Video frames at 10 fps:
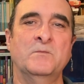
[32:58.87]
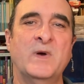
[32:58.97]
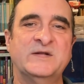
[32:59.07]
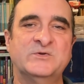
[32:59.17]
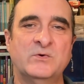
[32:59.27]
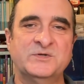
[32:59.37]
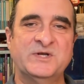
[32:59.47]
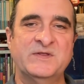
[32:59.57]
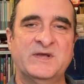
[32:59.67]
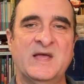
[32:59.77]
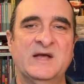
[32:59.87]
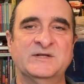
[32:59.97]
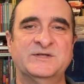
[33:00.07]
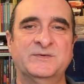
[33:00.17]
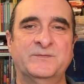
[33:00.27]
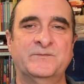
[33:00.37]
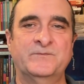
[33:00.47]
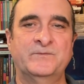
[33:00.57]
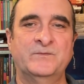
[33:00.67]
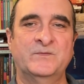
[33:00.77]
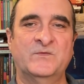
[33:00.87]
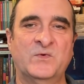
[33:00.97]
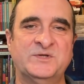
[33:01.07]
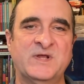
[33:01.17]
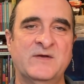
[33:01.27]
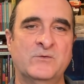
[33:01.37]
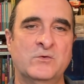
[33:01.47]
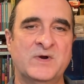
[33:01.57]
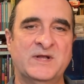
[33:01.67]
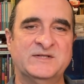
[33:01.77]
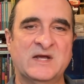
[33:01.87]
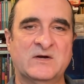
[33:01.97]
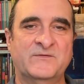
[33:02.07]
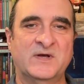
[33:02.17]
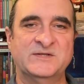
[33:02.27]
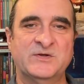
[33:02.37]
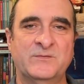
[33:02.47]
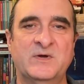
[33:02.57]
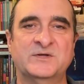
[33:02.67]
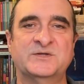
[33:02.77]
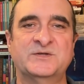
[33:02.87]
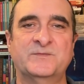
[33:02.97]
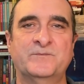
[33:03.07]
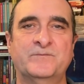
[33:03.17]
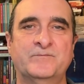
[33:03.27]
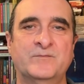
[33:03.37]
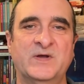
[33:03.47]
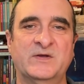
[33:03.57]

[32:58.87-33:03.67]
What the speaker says: By torching the cash, for which they have already sacrificed so much, by